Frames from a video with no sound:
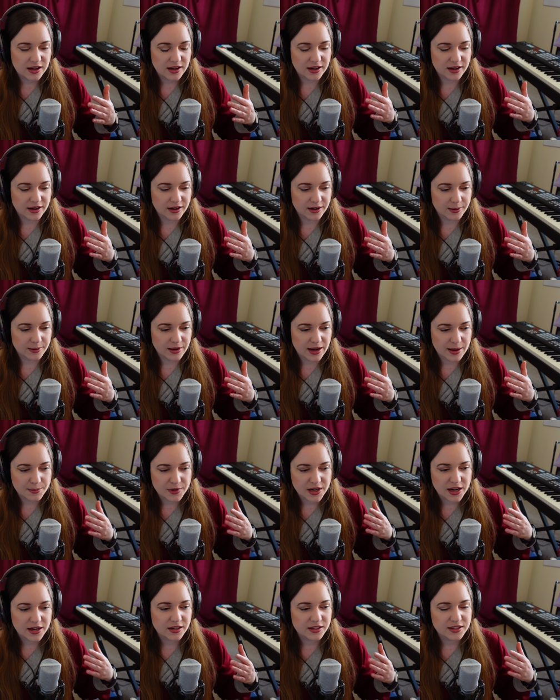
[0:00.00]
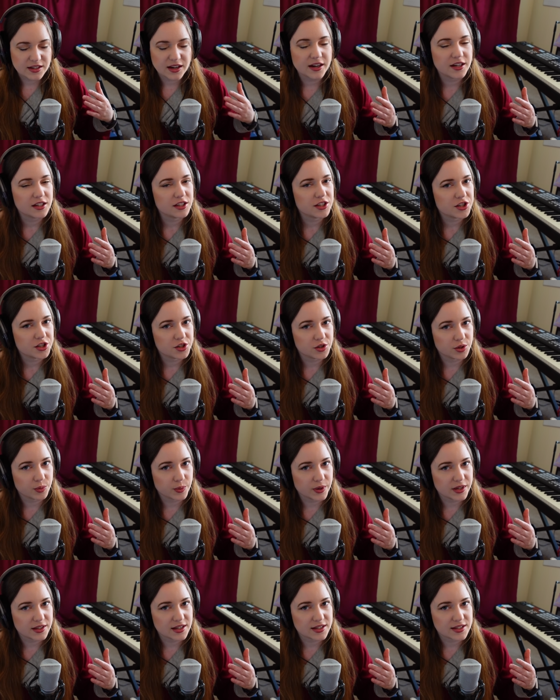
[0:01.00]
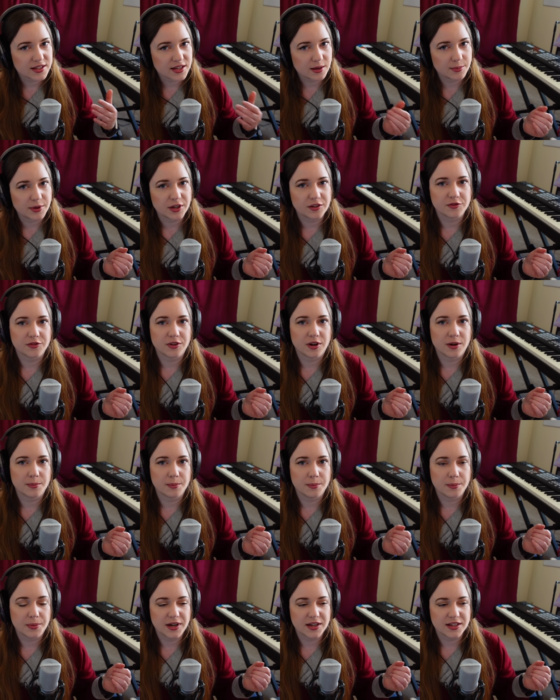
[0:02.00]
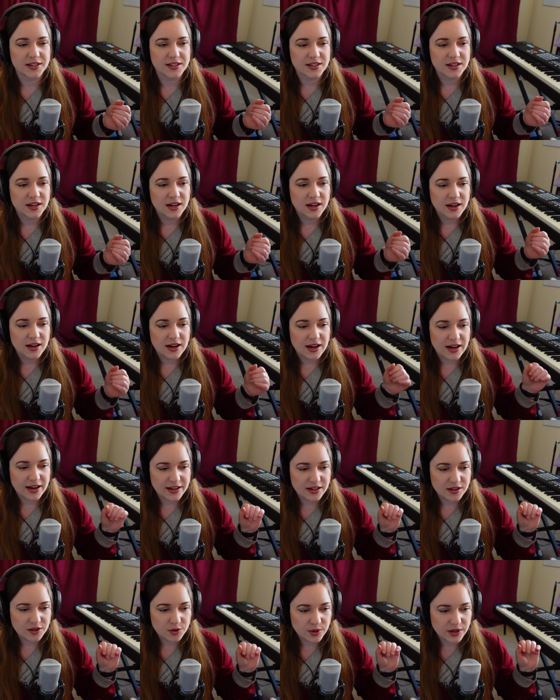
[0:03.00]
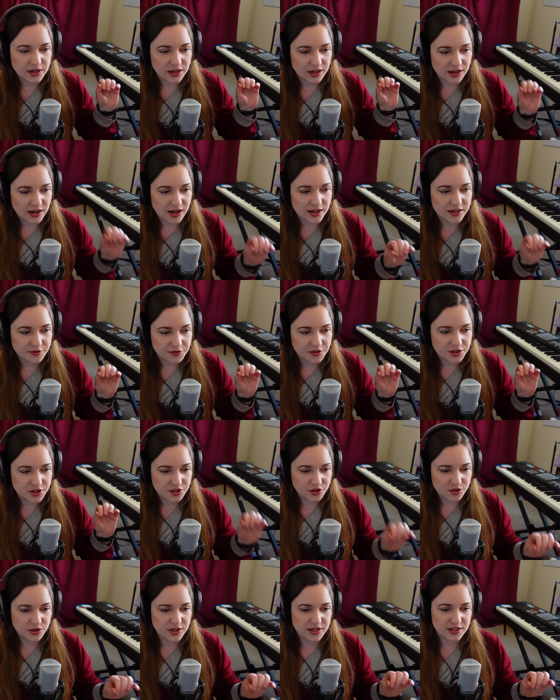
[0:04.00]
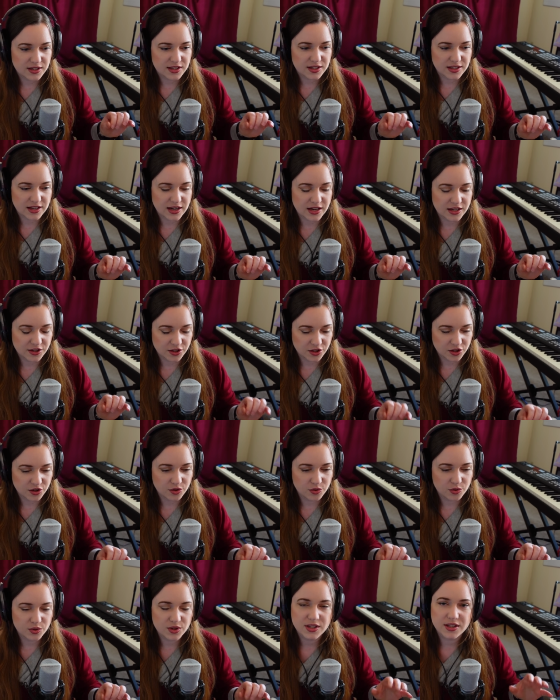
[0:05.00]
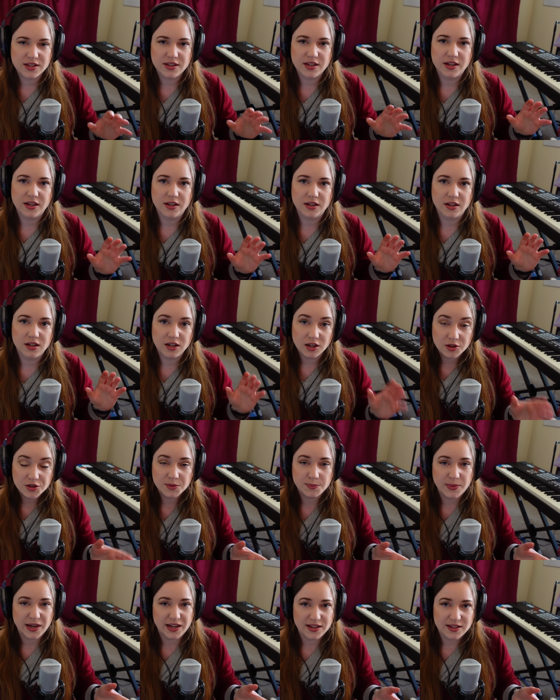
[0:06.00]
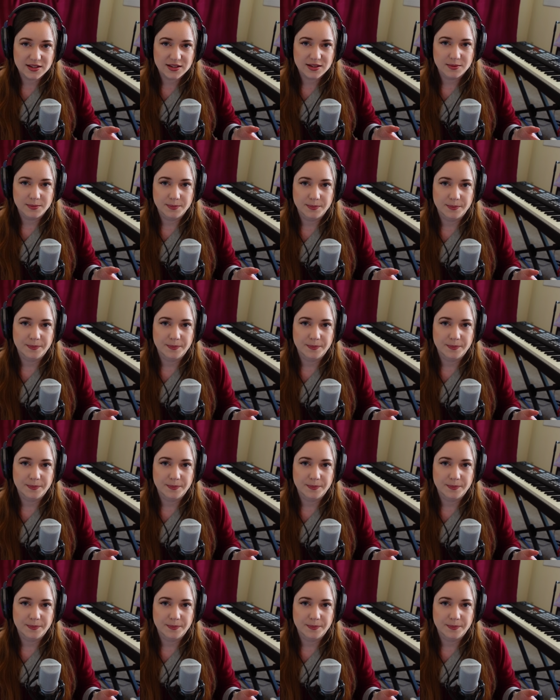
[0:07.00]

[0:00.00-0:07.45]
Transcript: Uh, I'm not entirely sure where that's coming from, but I know a lot of students that use the close mics.